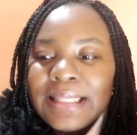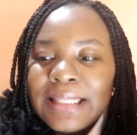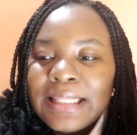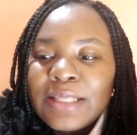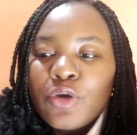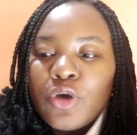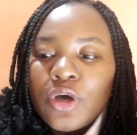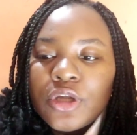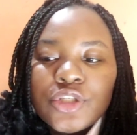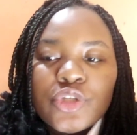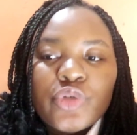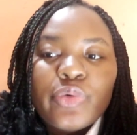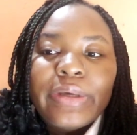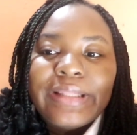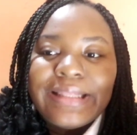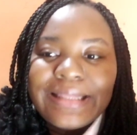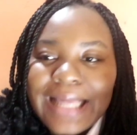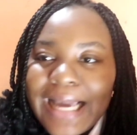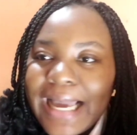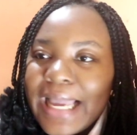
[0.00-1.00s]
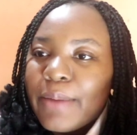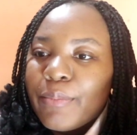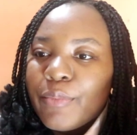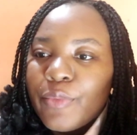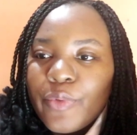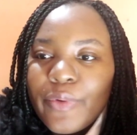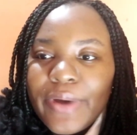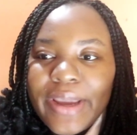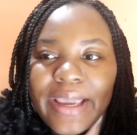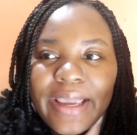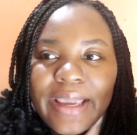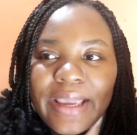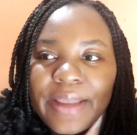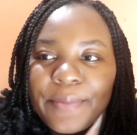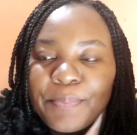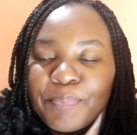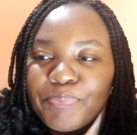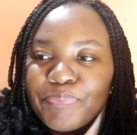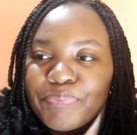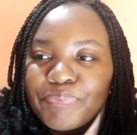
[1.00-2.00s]
it got to a time
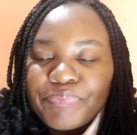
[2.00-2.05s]
where